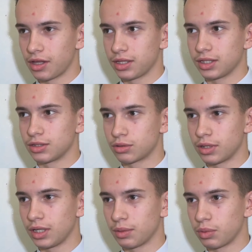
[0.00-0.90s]
I think it's
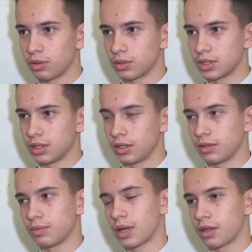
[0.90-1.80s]
really important
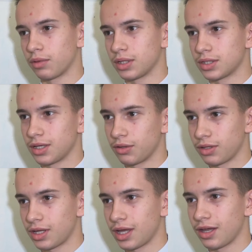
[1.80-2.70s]
that Pathway to
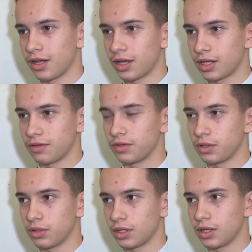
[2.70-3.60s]
Healthcare give
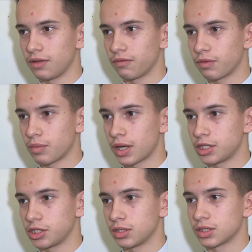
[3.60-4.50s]
you the
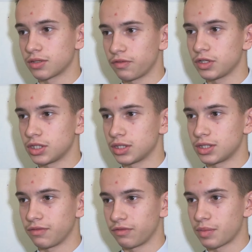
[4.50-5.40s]
information, the
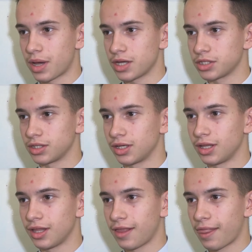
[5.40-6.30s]
sufficient information
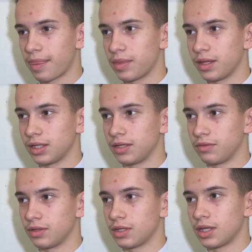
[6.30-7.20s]
that
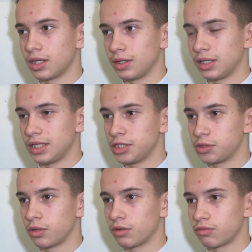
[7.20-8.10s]

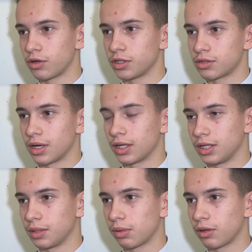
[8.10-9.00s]
leads you on the right
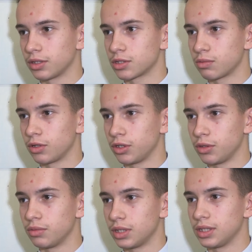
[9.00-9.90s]
track in applying to what
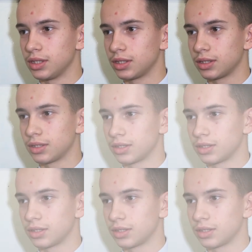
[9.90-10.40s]
you need.